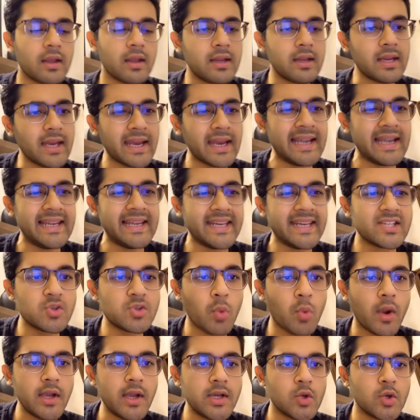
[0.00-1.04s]
LDH
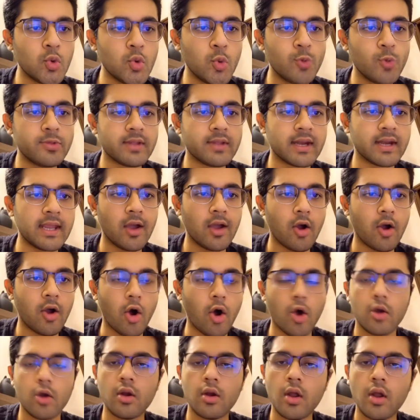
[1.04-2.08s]
1, 2, 3
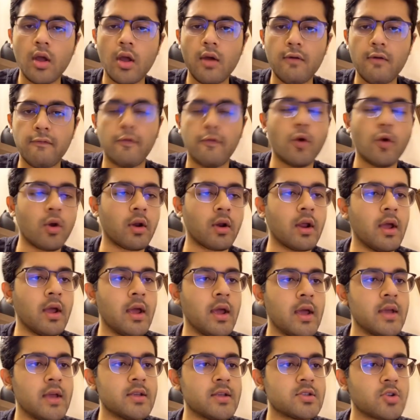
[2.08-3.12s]
or 4.
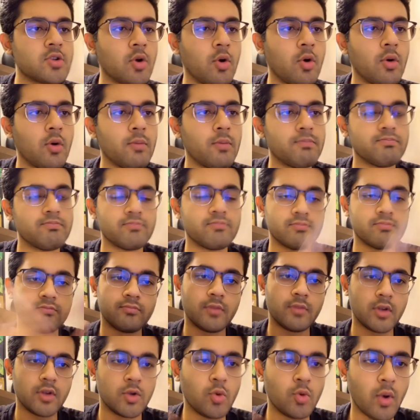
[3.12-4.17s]
So
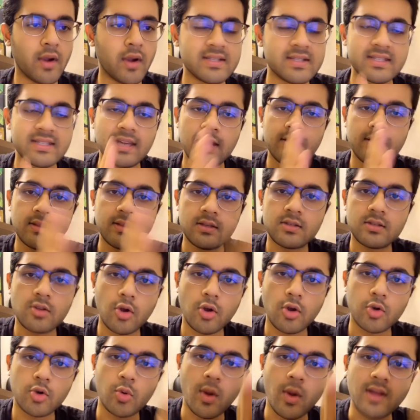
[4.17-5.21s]
to understand this, or
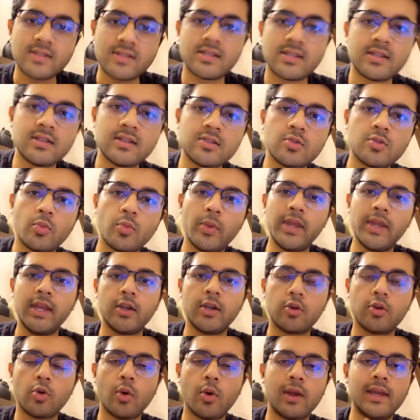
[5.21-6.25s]
to answer this, we need to
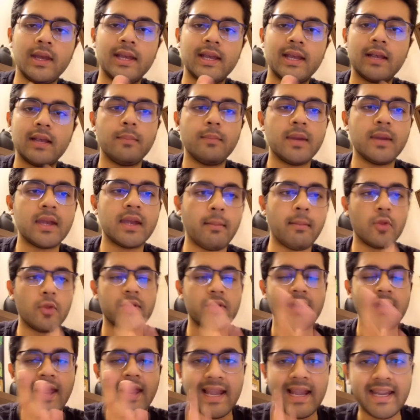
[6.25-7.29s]
know a little bit about the
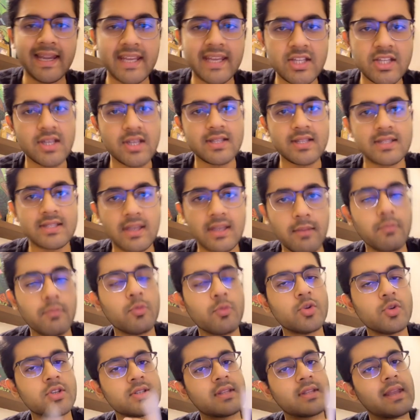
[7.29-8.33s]
LDH enzyme,
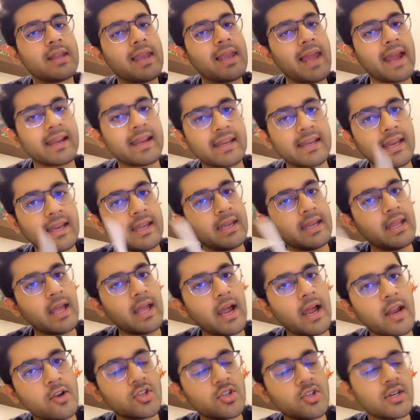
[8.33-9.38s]
which is the lactate
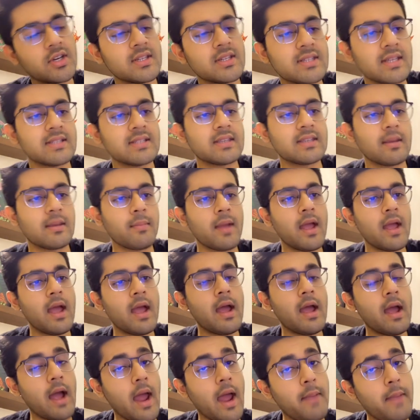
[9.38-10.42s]
dehydrogenase enzyme,
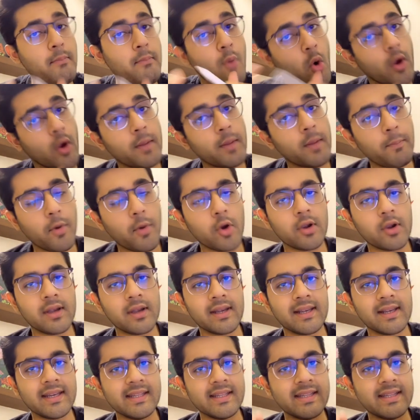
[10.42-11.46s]
and more
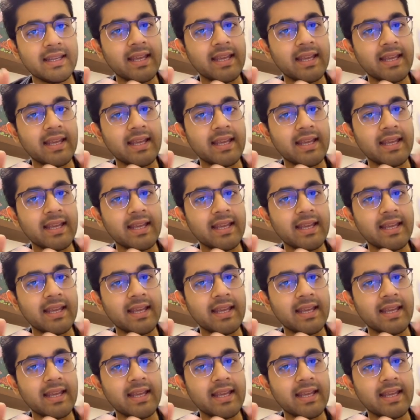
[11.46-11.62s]
importantly the